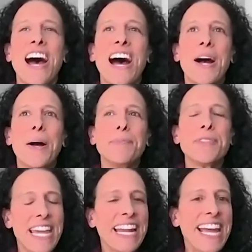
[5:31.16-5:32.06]
um,
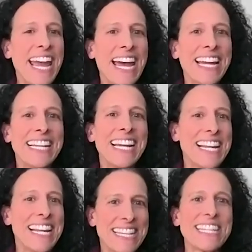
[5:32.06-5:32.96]
to get ahead. And
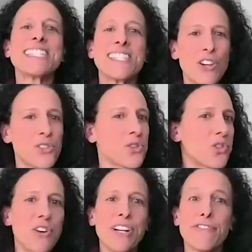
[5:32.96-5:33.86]
I think it's also a
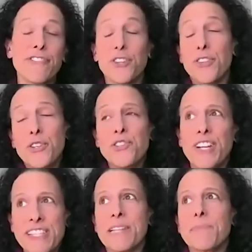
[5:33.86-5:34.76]
struggle for those of
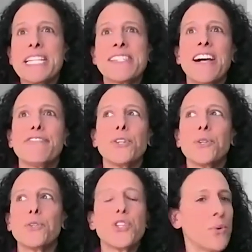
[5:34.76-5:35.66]
us like myself
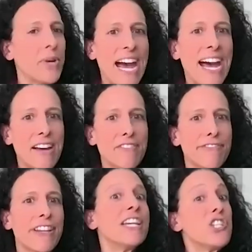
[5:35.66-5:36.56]
who don't have
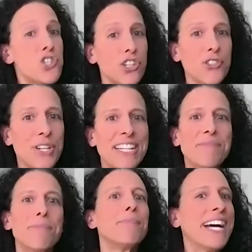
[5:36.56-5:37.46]

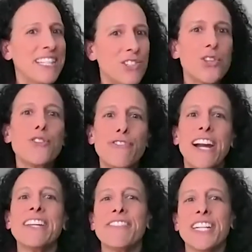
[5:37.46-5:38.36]
children, but do
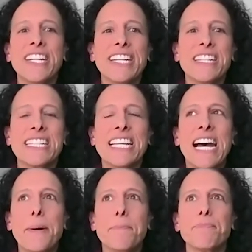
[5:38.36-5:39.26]
find a very,
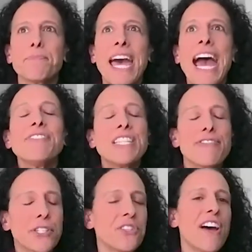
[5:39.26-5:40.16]
um, have a
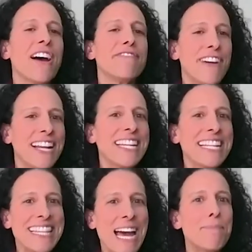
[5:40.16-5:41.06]
difficult time
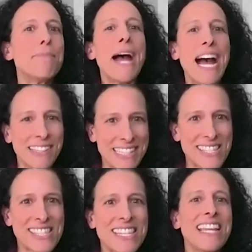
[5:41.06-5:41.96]
finding that
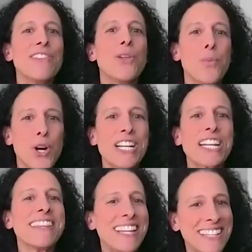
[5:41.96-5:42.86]
balance in the work
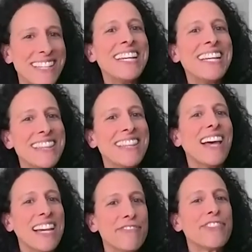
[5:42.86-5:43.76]
and the, the
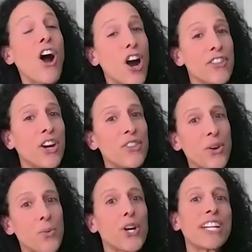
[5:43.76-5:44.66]
life, the heart, the,
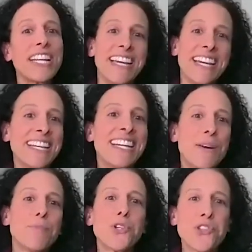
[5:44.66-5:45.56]
the work and the
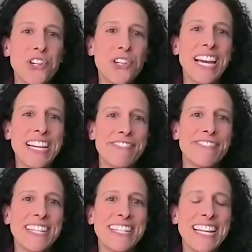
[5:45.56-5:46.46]
personal life.
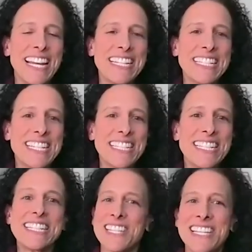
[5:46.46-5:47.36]
And, and uh,
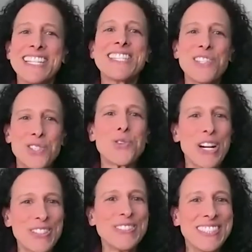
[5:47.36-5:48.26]
it's a, it's a
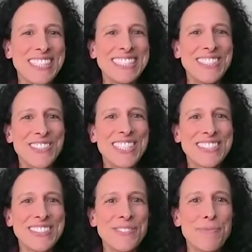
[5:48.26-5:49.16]
struggle. It's a
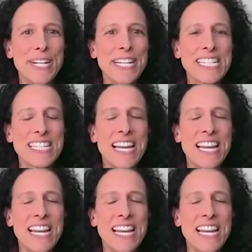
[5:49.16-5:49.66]
struggle, yeah, but,